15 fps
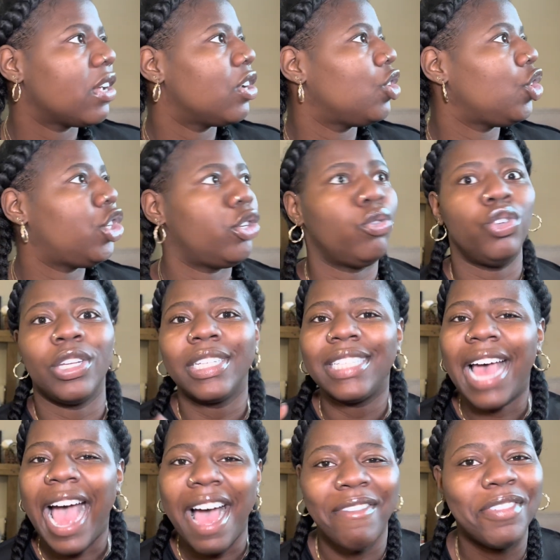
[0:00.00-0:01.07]
you just
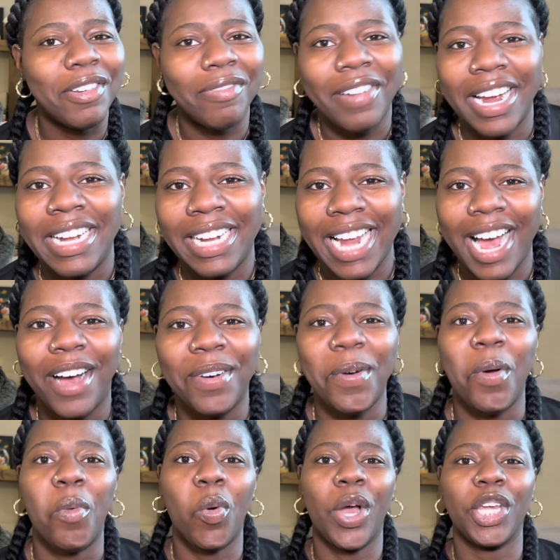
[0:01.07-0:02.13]
have to find out
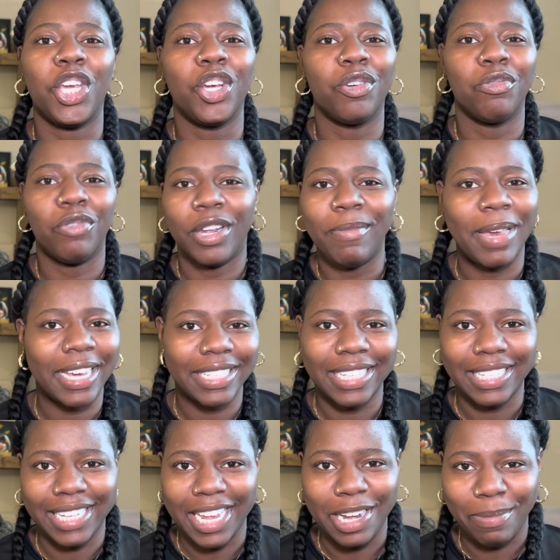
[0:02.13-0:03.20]
what your remix is
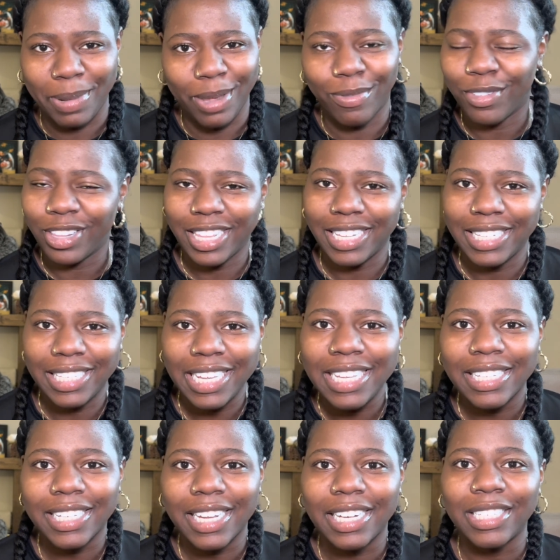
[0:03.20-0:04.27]
going to be for this season.